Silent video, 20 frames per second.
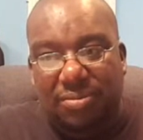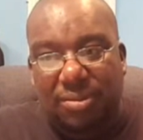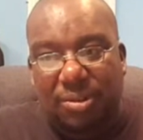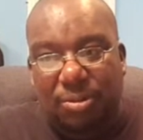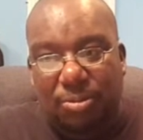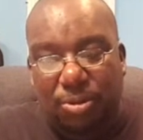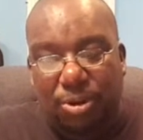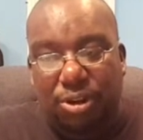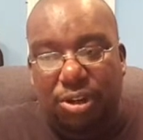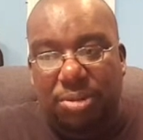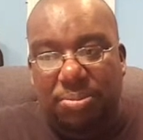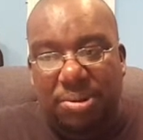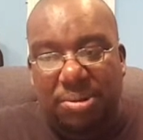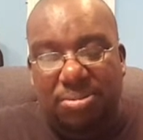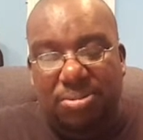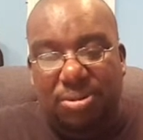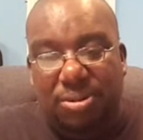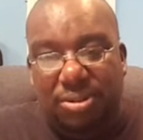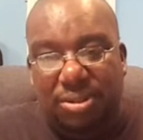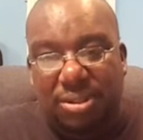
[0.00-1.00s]
Worldly
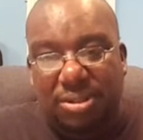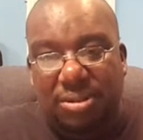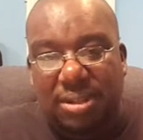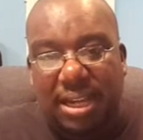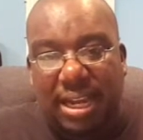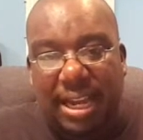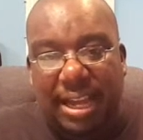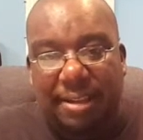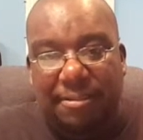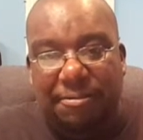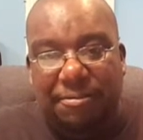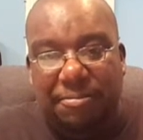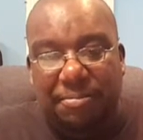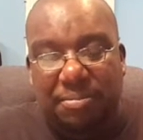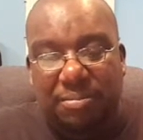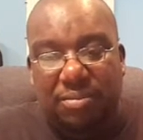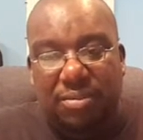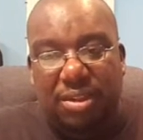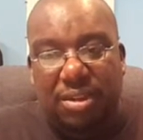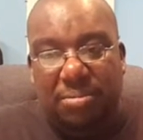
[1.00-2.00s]
people want to do that,
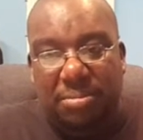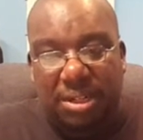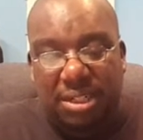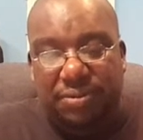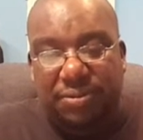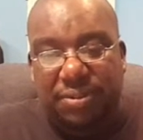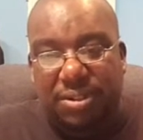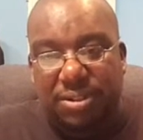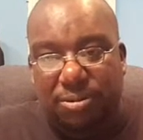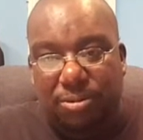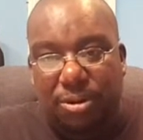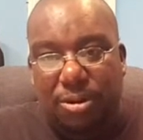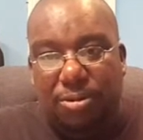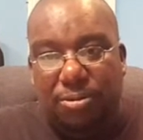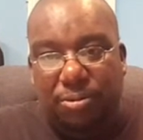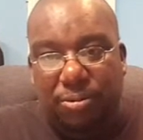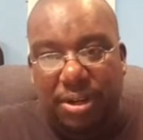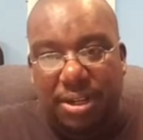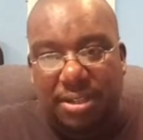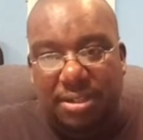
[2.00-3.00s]
but it's for the wrong
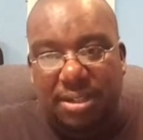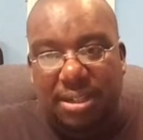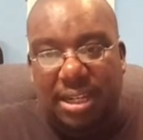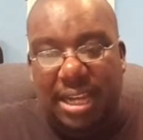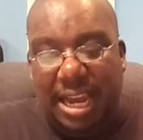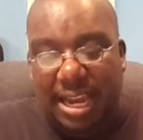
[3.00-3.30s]
reason.